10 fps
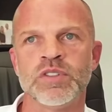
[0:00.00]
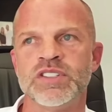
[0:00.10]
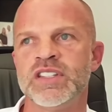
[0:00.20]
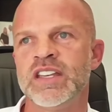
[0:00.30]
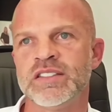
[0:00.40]
were
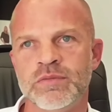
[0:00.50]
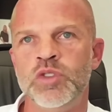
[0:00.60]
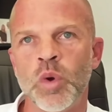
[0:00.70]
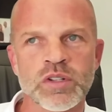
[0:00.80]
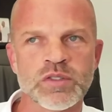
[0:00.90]
just
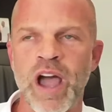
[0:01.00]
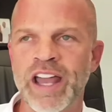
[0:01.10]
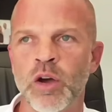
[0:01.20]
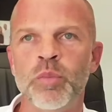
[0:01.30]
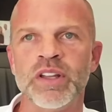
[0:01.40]
doors wide
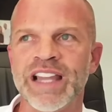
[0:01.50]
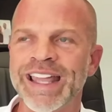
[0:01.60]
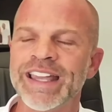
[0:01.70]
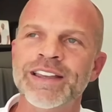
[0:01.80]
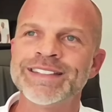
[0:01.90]
open. Like
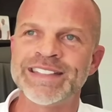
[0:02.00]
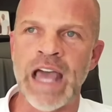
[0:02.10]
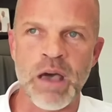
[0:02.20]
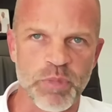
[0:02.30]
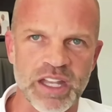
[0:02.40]

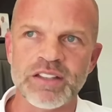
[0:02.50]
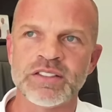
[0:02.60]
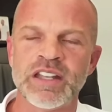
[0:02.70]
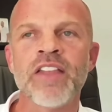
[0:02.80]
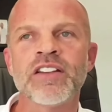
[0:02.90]
stop it. So
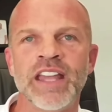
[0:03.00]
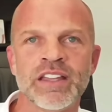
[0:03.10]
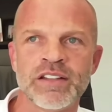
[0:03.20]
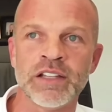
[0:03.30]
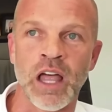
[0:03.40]
now they're taking
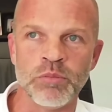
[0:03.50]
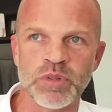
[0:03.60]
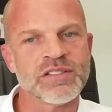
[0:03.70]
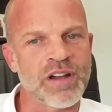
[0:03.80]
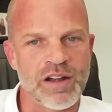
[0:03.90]
their lumps.
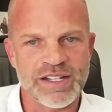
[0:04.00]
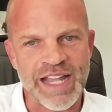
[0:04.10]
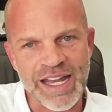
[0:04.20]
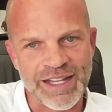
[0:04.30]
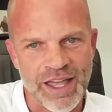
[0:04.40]
They're starting to
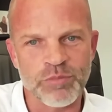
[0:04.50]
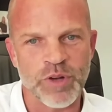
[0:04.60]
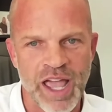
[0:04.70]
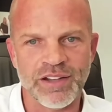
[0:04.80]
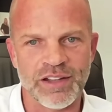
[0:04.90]
tighten up,
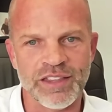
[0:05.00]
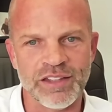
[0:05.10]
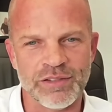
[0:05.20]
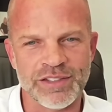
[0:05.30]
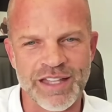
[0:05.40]
right? I
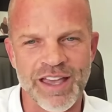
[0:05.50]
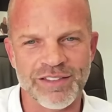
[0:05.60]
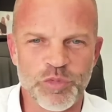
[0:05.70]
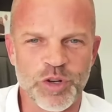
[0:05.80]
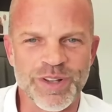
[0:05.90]
think is that
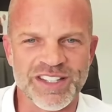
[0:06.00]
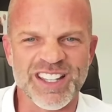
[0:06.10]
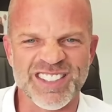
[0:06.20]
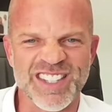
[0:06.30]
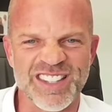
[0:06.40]
pretty much the
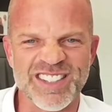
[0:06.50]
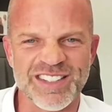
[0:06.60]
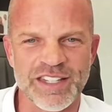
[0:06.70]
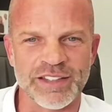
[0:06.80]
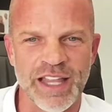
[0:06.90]

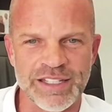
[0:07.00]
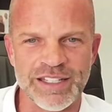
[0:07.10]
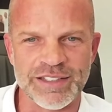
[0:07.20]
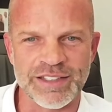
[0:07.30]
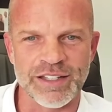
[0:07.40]
consensus that
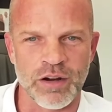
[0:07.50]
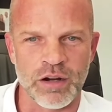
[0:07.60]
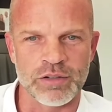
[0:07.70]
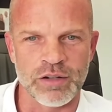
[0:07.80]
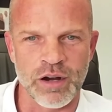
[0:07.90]
lending is getting
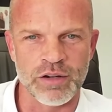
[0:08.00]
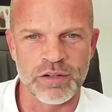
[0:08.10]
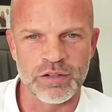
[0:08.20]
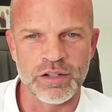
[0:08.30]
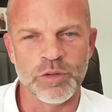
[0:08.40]
harder and
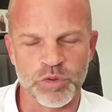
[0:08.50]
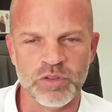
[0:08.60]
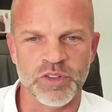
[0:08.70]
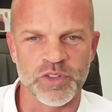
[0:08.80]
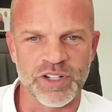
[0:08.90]
harder.
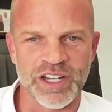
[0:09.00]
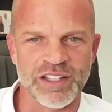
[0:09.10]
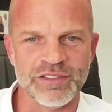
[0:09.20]
Approvals are getting